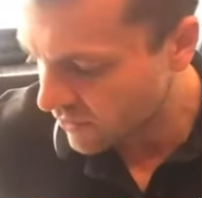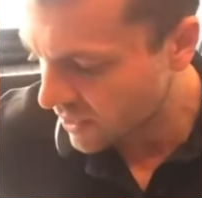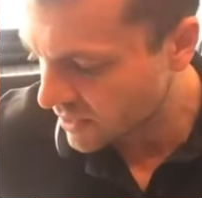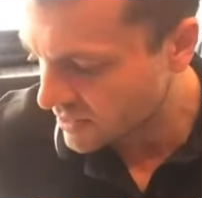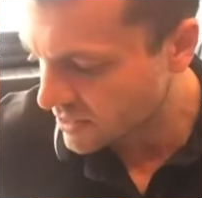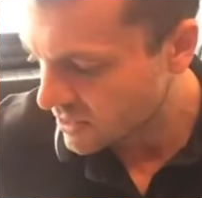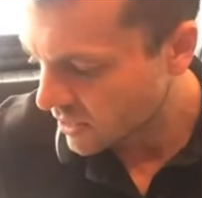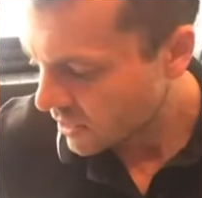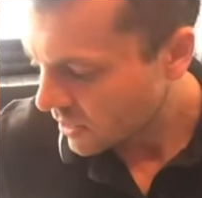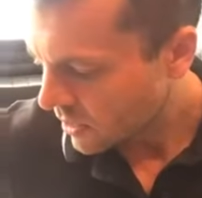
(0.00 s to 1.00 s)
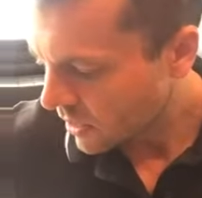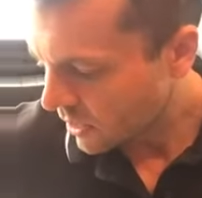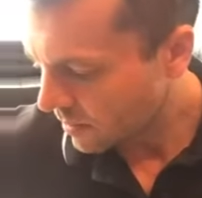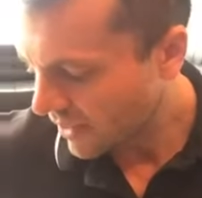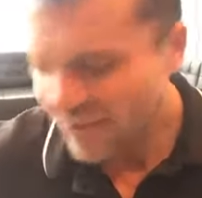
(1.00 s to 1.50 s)
it's,
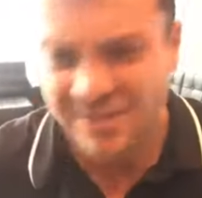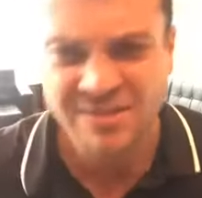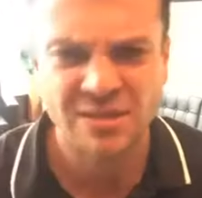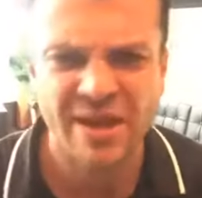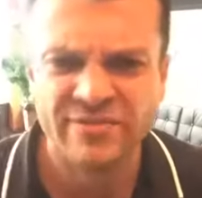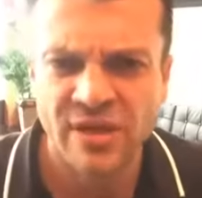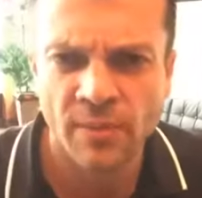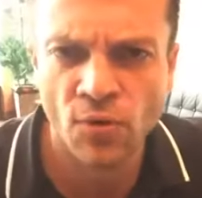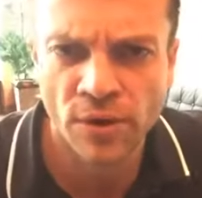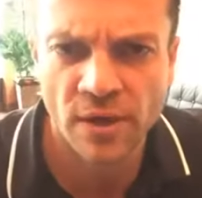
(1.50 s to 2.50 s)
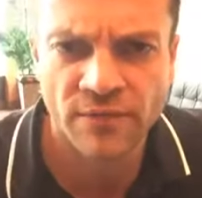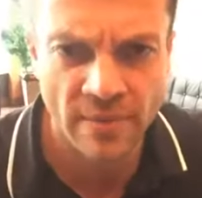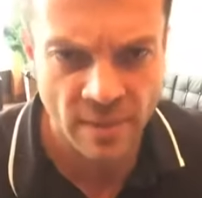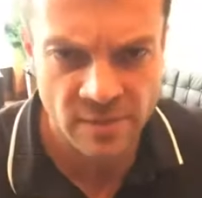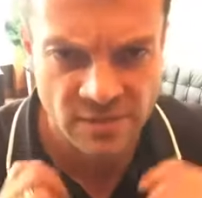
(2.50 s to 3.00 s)
I think it's a lifetime cookie, if I'm
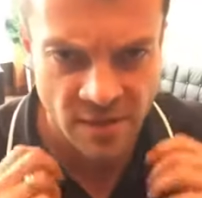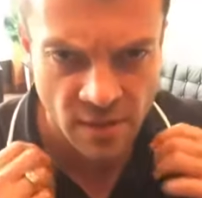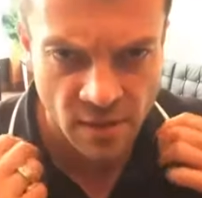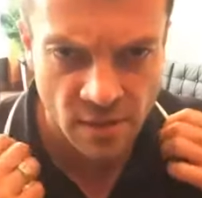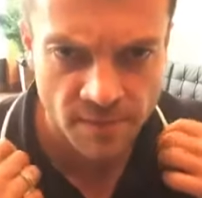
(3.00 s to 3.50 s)
not mistaken.